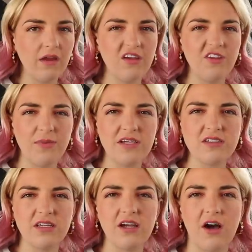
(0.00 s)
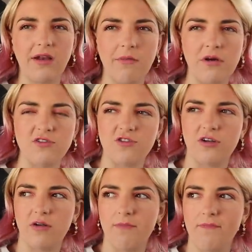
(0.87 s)
it's basically a honey
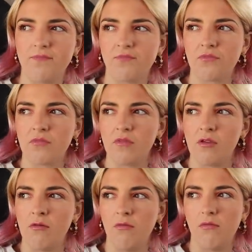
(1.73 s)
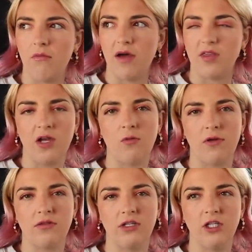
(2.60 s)
mustard, I think,
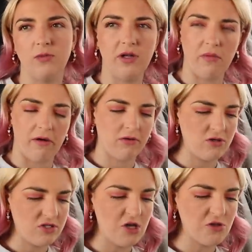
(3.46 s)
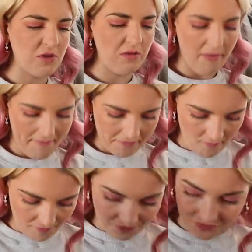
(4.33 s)
with a little bit of barbecue sauce, maybe.
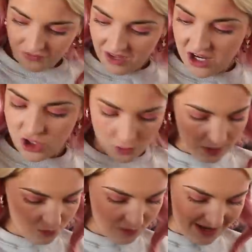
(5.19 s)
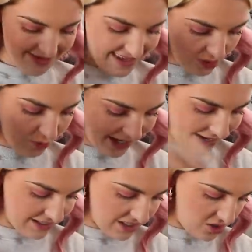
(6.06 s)
Should we read the
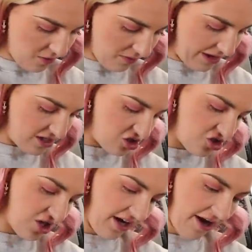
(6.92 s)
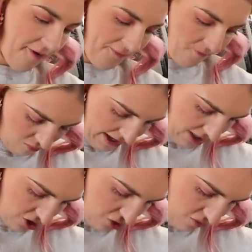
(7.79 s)
ingredients? Let's check it out.
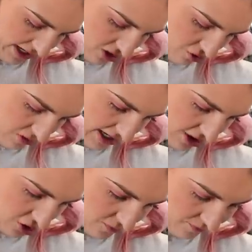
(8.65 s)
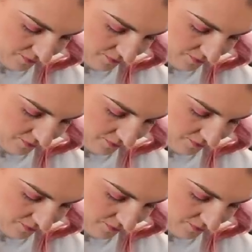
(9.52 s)
Ranch, ranch, ranch.